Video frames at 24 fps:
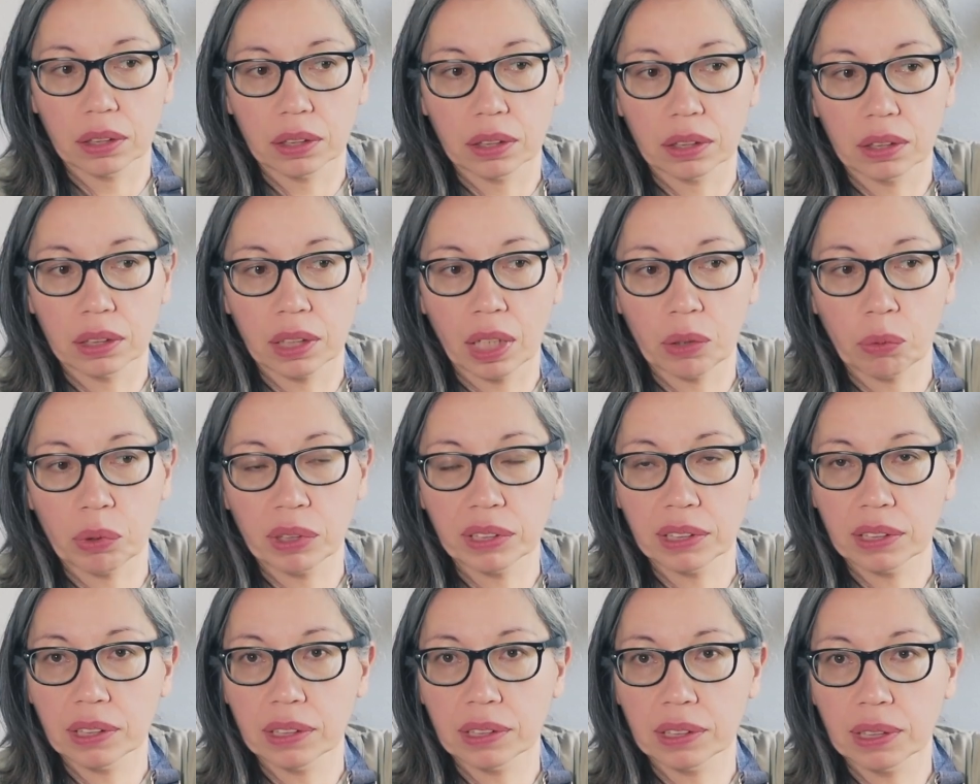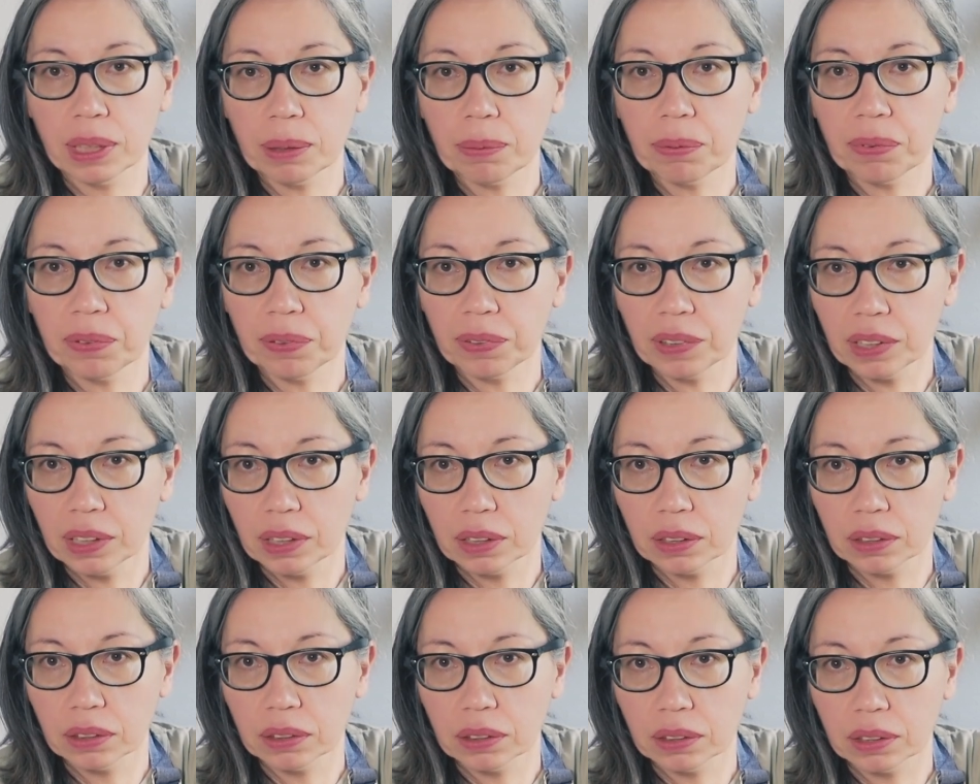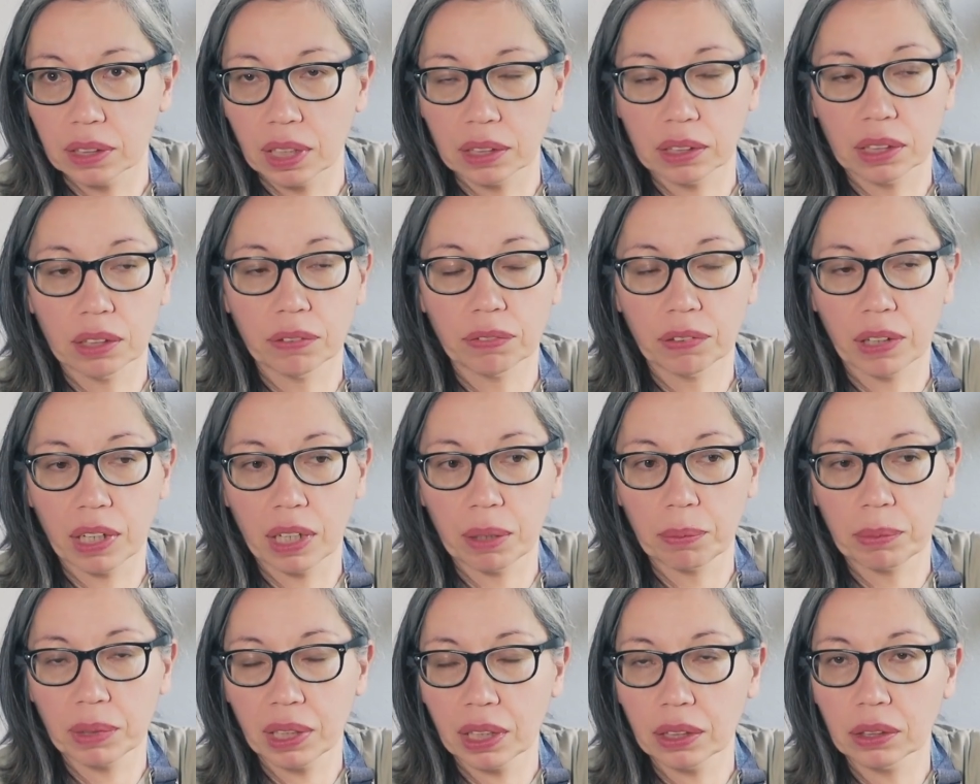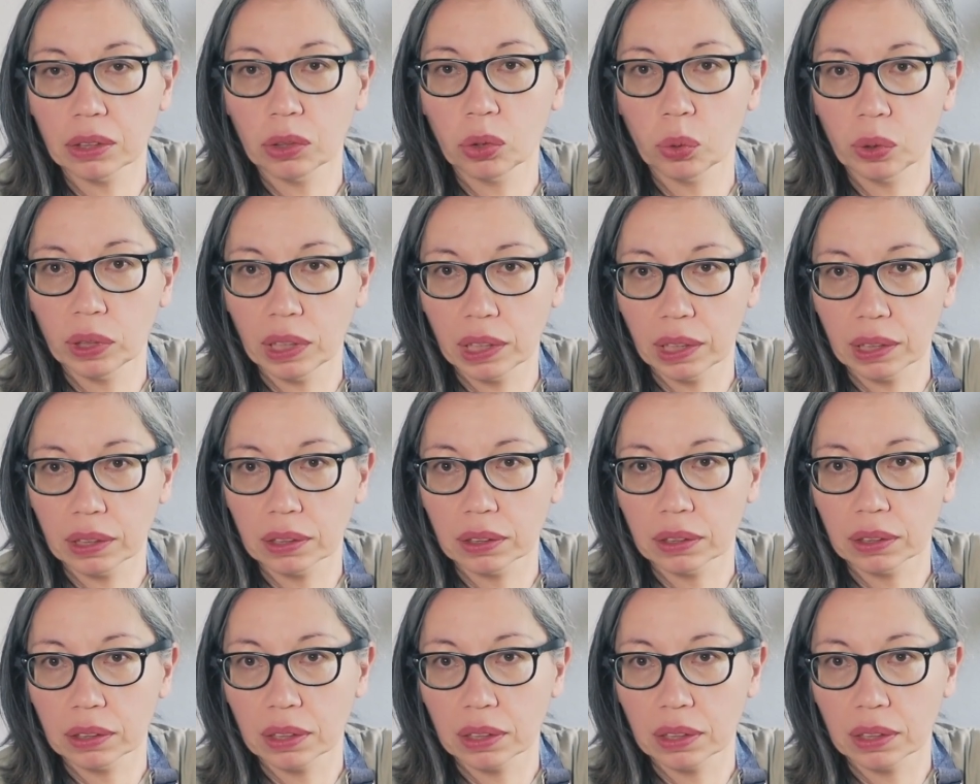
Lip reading: There was this deep fear that if I am not unique